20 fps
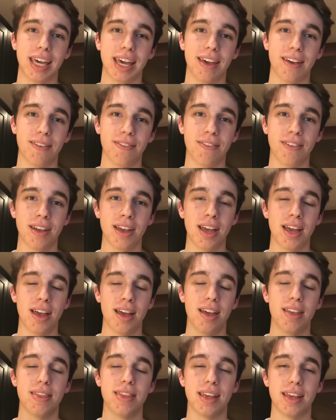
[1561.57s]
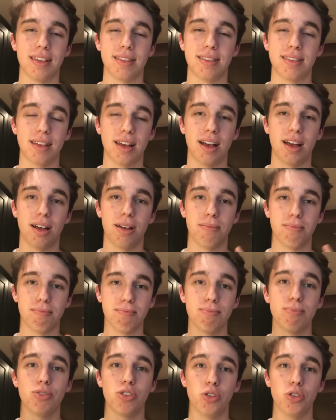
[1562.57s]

give this um,